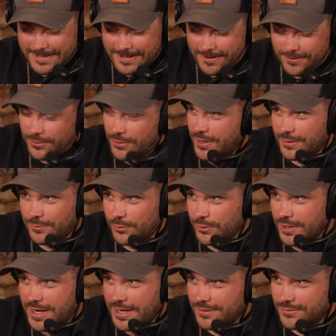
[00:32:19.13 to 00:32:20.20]
Although I would
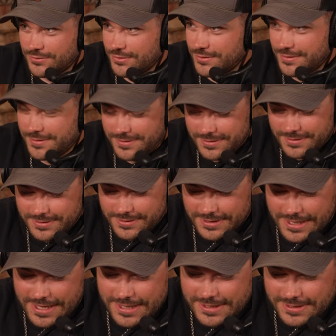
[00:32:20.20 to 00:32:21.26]
not have
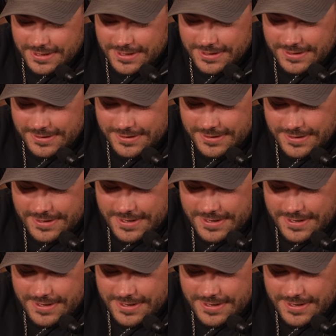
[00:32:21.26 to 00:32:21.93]
guessed this.